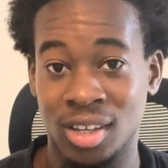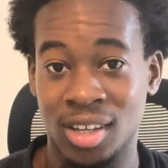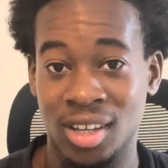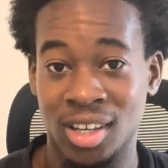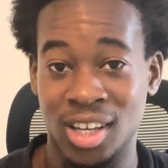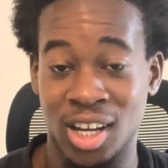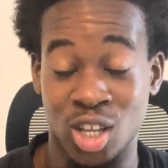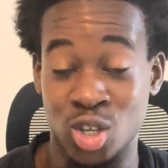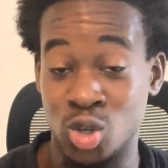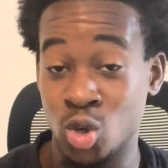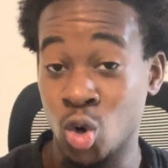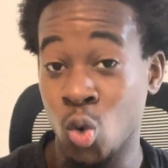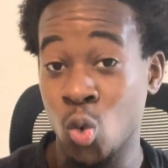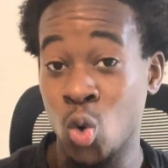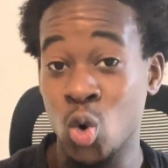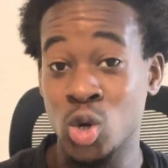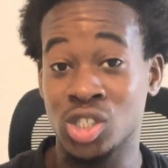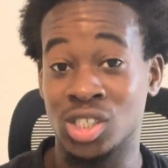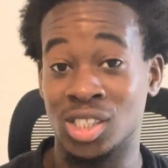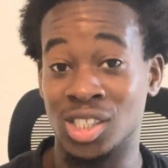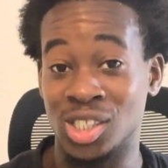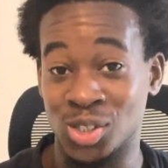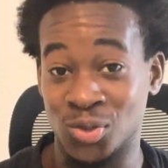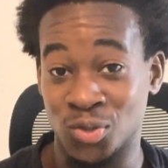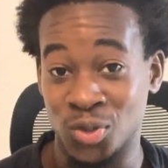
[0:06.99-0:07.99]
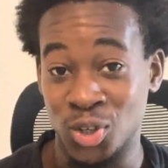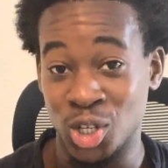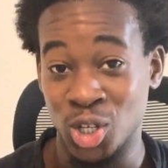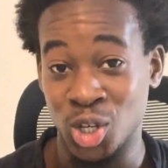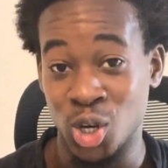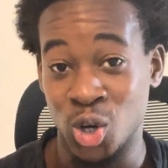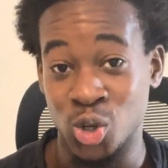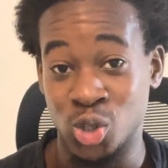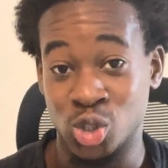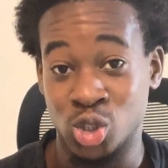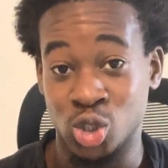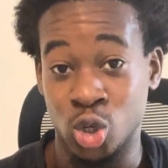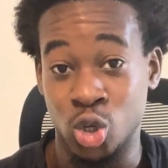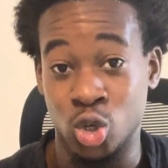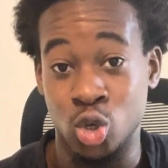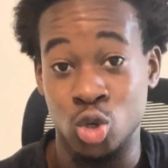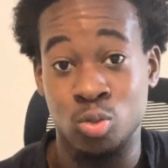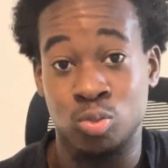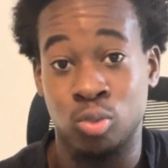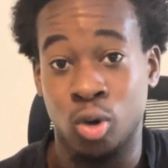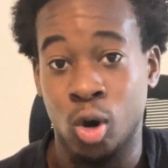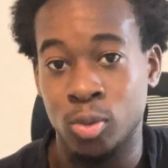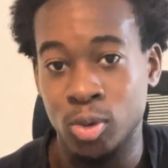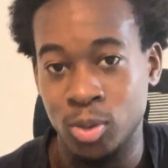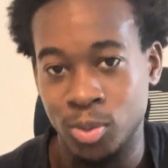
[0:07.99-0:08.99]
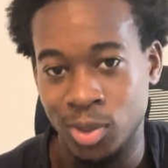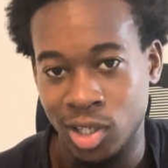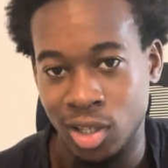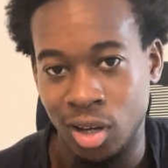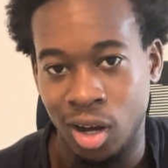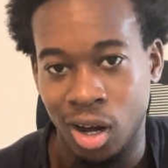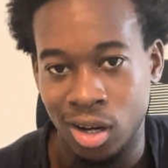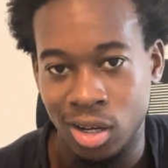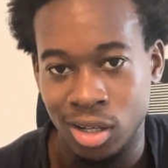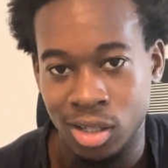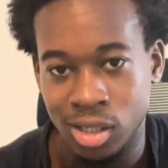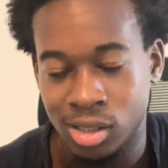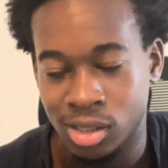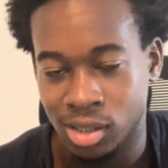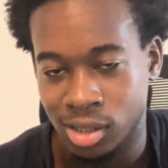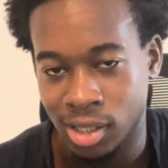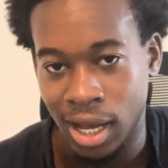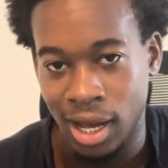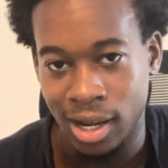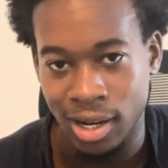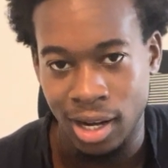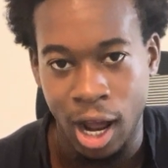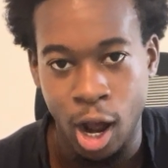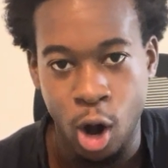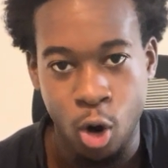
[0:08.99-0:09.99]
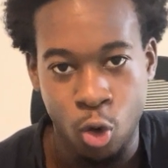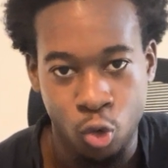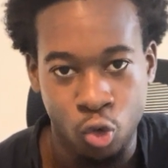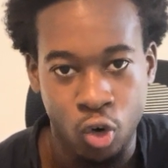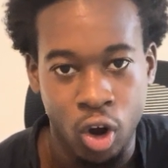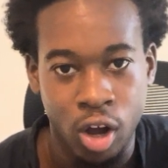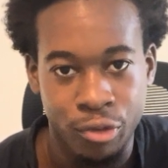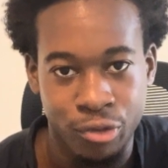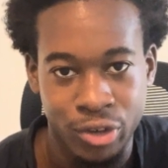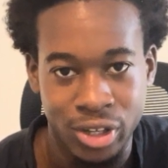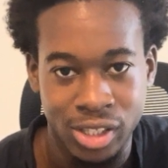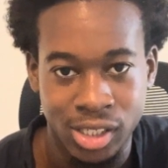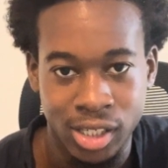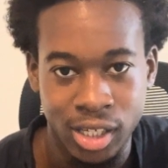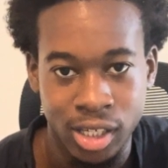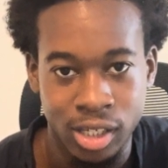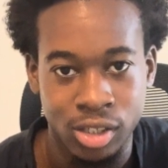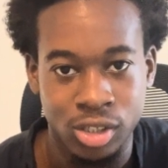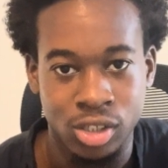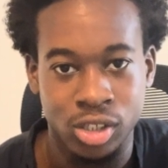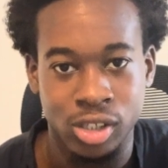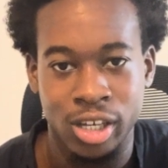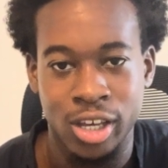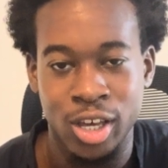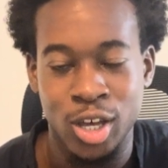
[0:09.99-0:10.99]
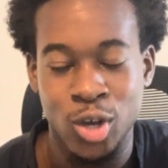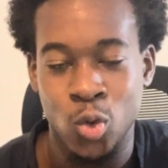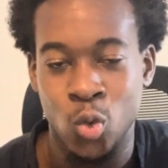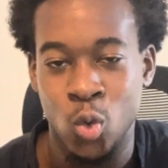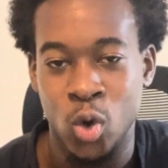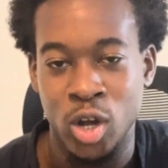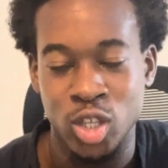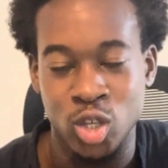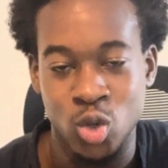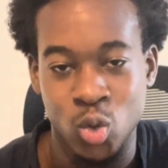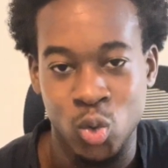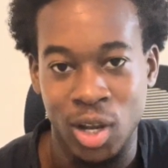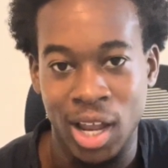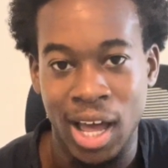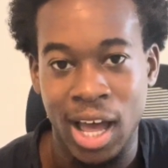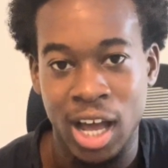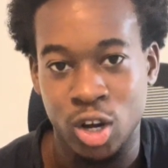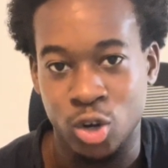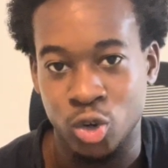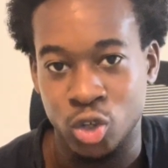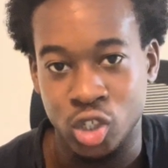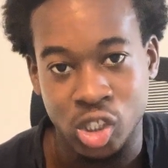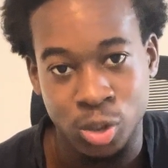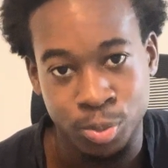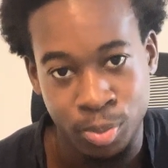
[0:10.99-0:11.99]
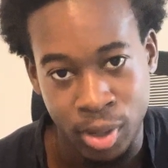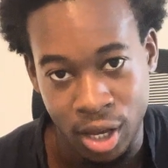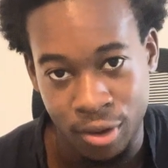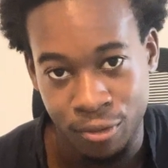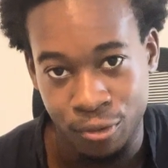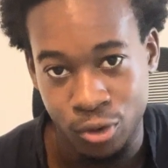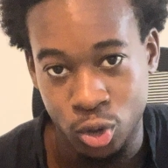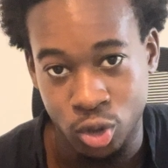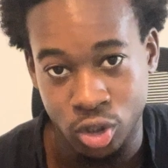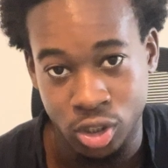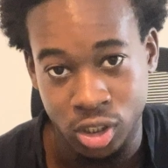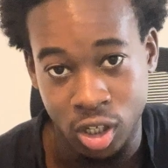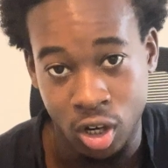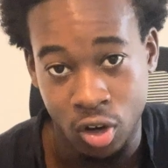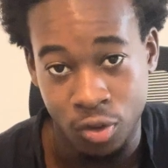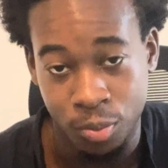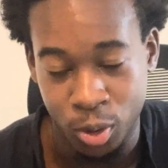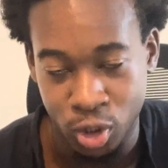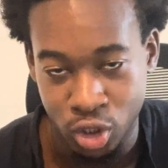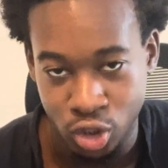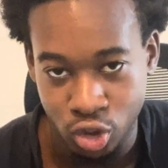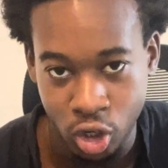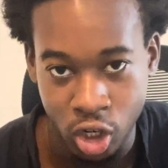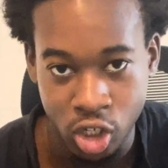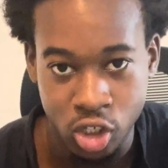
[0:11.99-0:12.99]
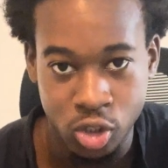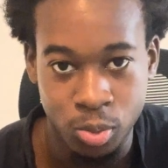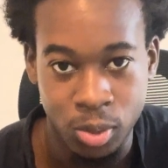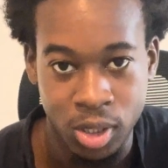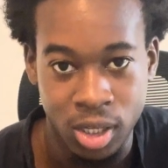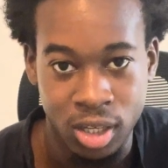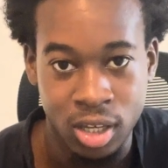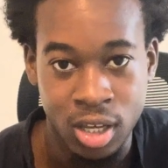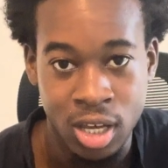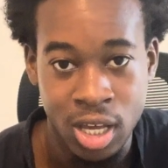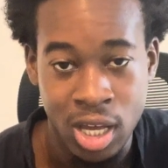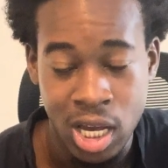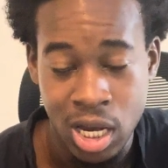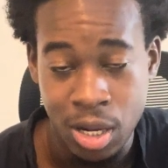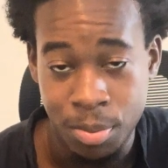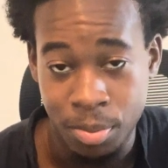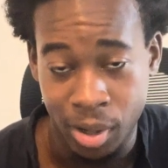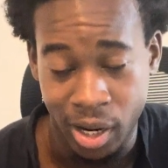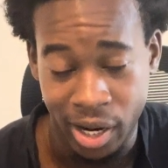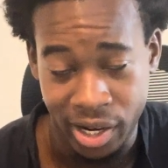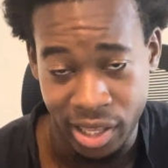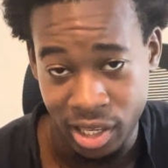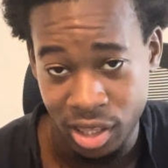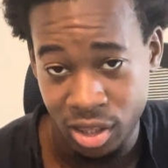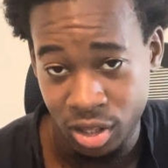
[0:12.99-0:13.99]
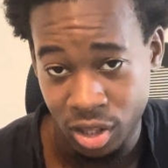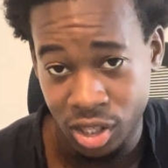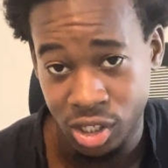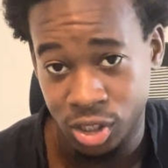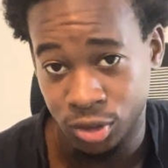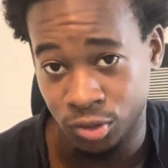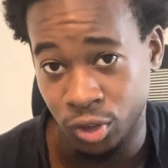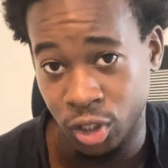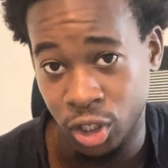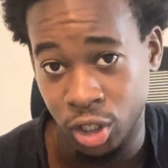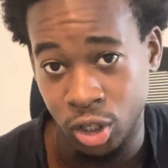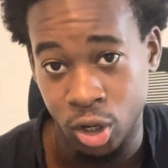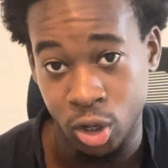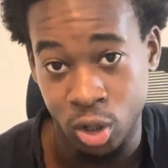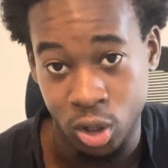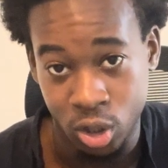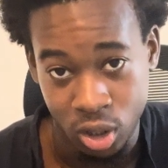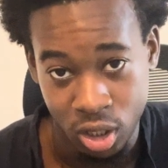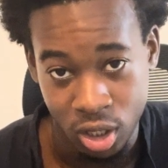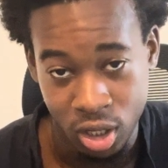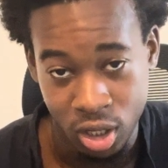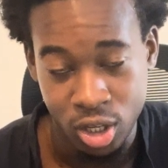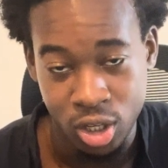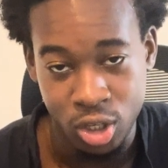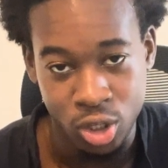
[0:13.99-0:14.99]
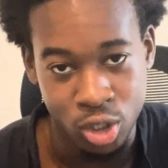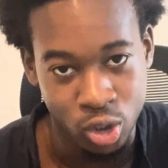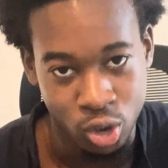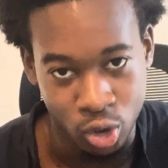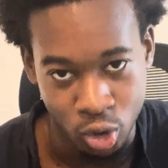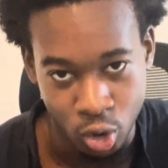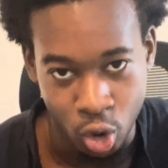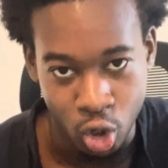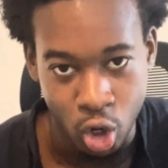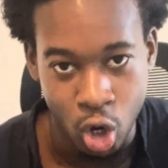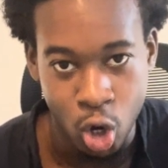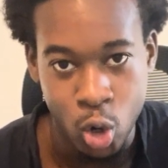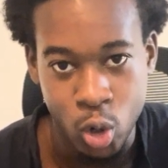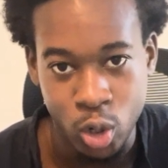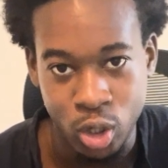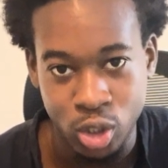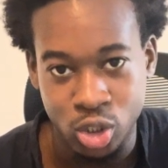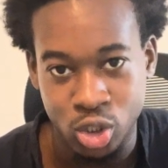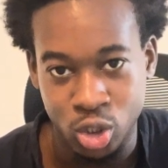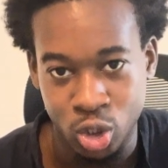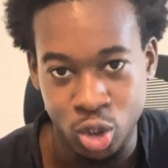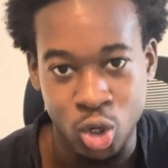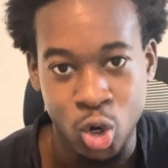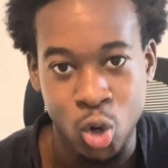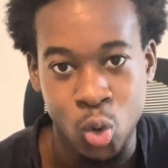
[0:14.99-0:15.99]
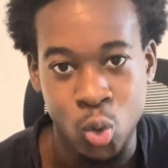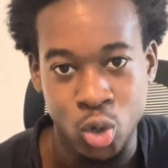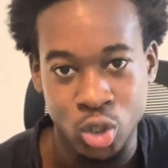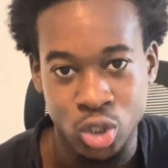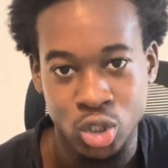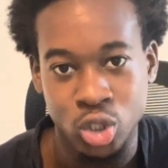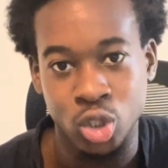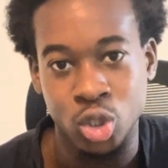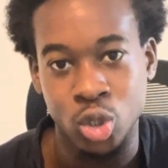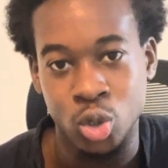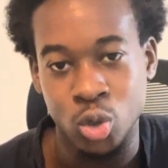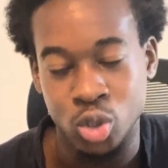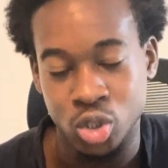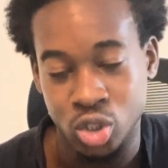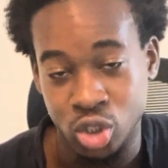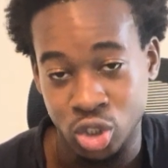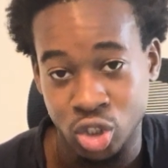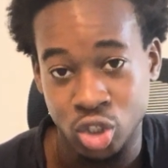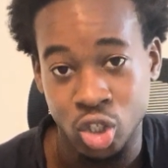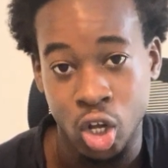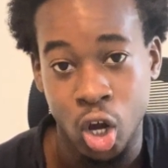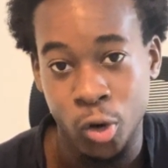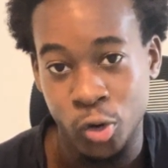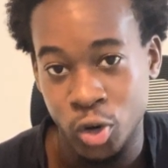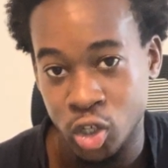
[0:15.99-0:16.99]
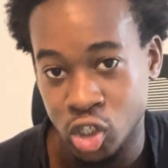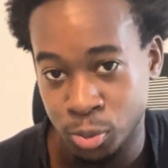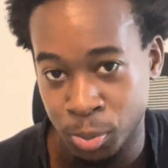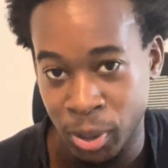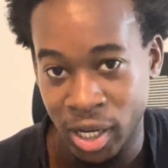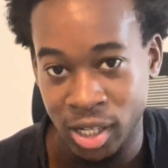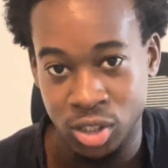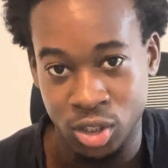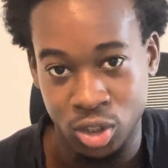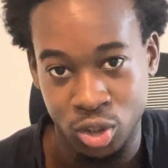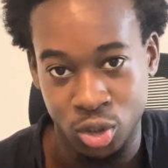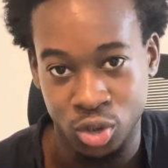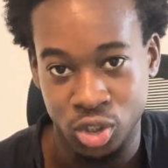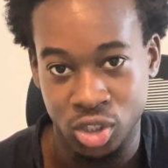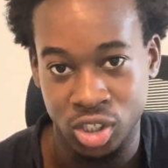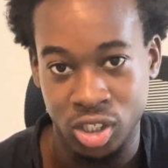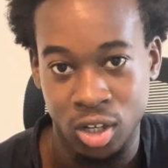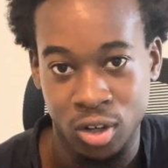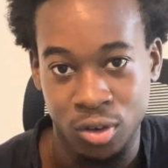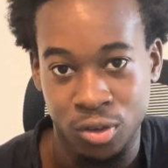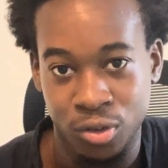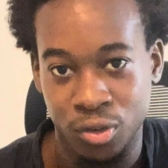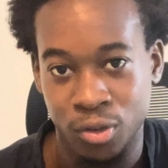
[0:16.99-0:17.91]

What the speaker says: And you're watching this video, so you probably understand how rough it is when you lack respect for yourself. But trust me, by the end of this video, you're going to know what to do to start respecting yourself.